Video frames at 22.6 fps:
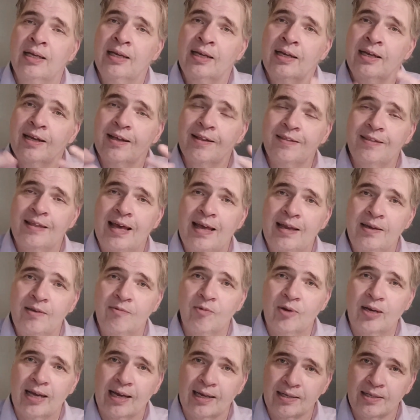then you
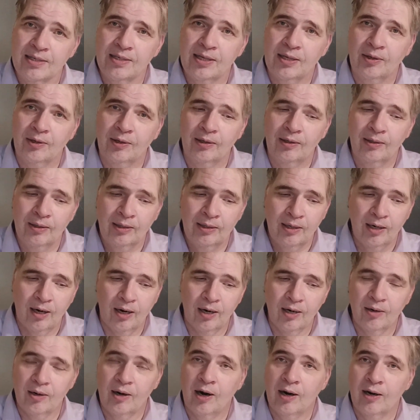can consider
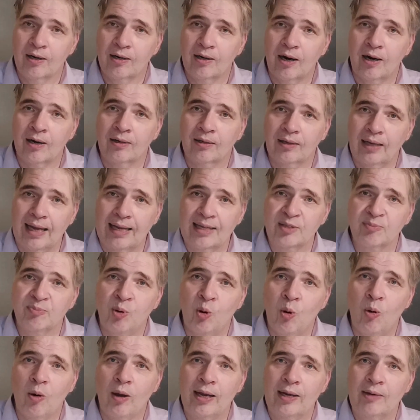our last
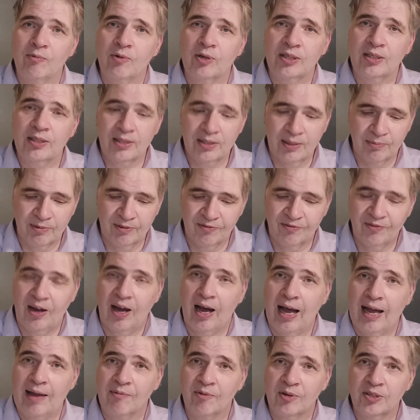point, which is number
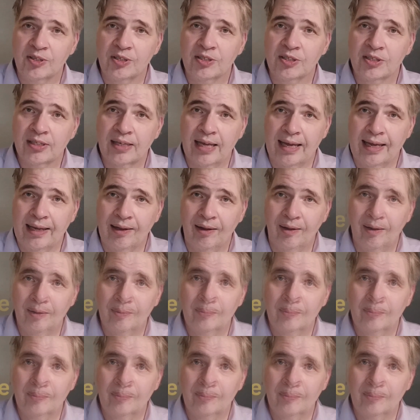5, which is scale.